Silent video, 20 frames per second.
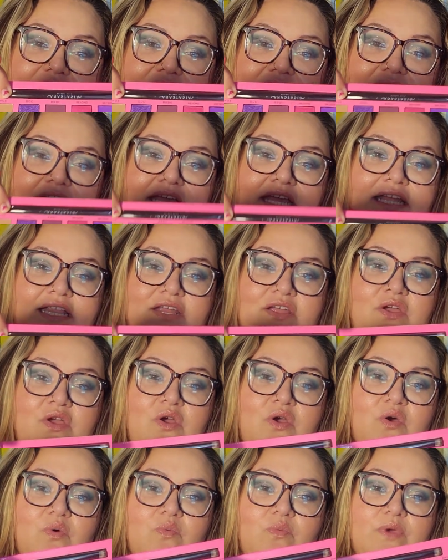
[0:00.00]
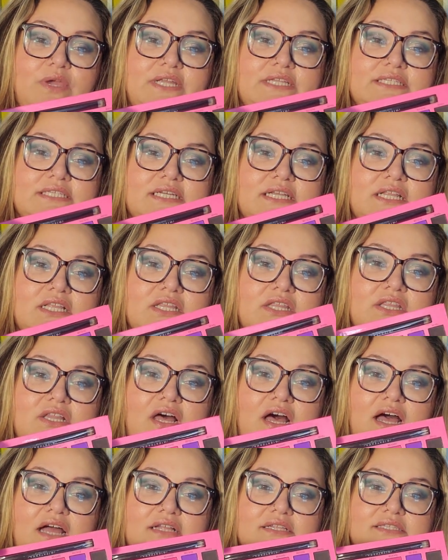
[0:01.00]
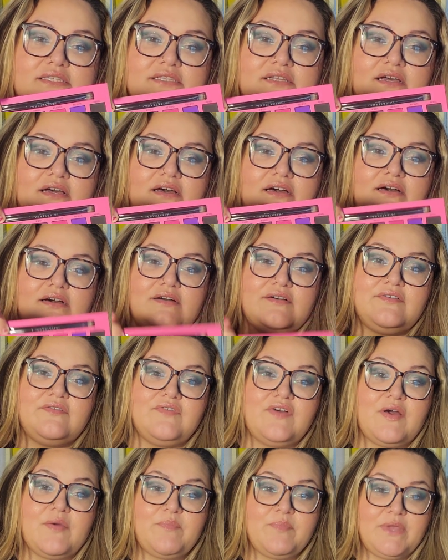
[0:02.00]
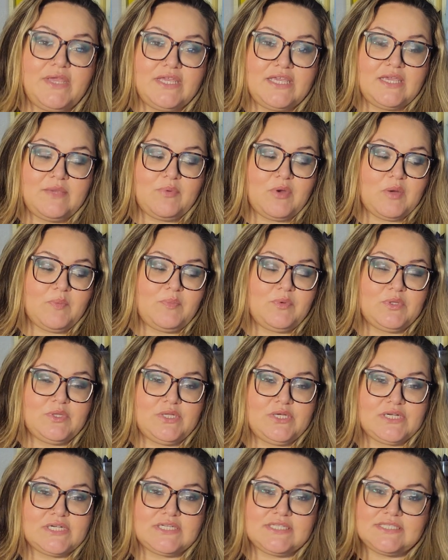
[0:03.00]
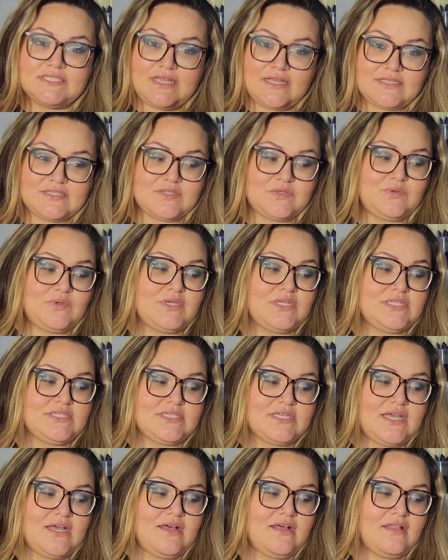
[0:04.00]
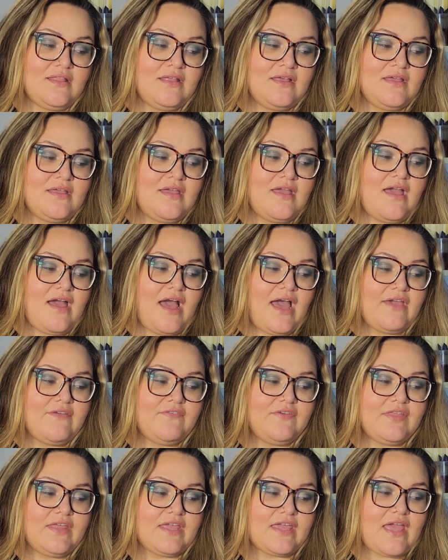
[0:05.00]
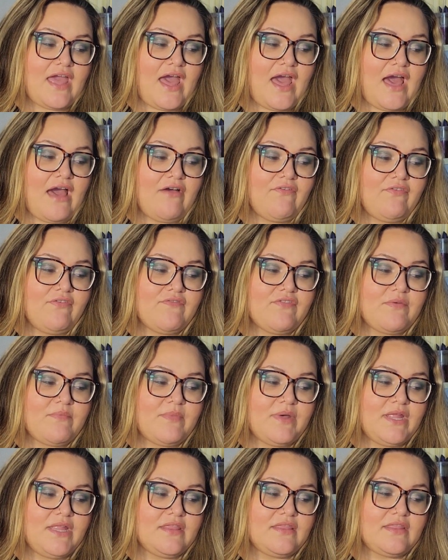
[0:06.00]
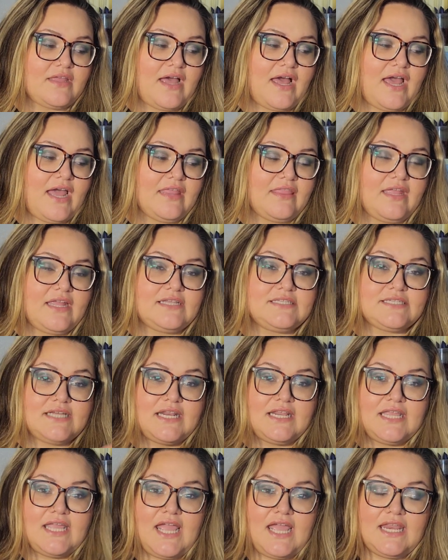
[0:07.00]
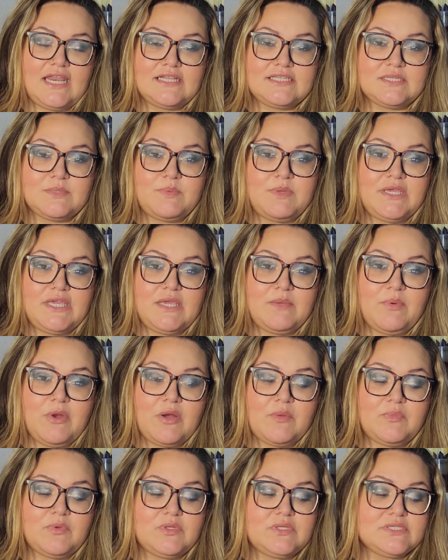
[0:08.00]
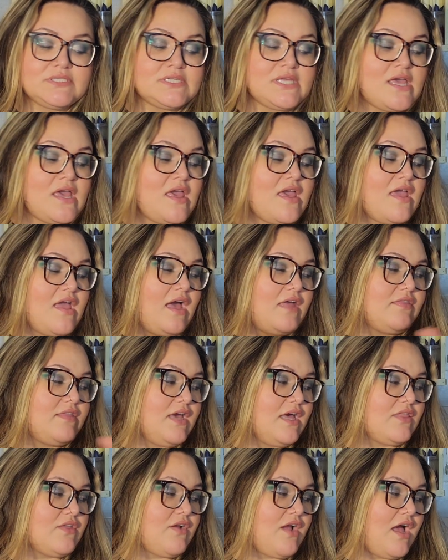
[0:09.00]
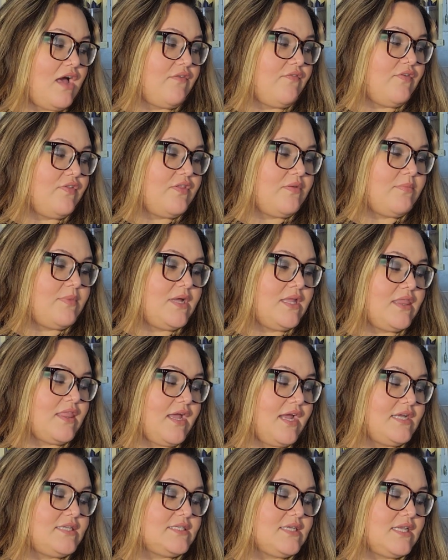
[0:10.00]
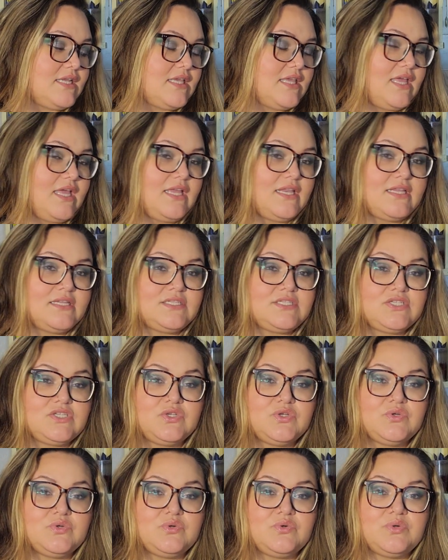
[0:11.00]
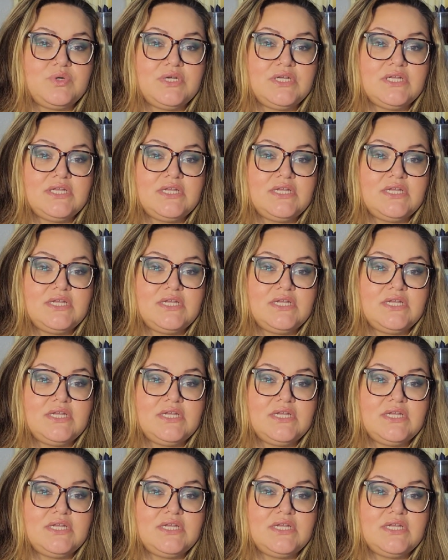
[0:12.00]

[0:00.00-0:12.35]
in it. We did lots of pinky purple looks, as you can tell. I feel like half of the month I like dedicated to pinky purples, and the other half of the month I dedicated to